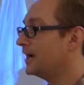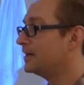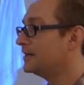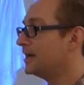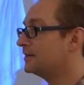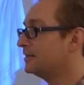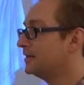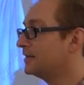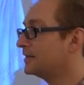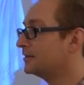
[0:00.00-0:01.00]
and then
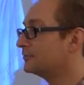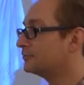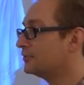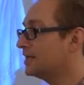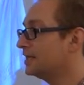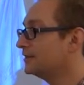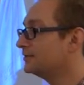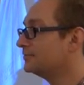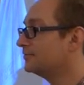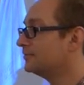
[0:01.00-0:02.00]
he can
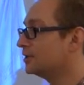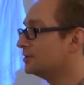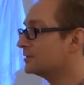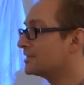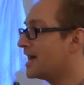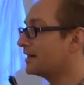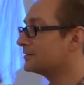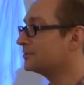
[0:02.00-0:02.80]
reuse that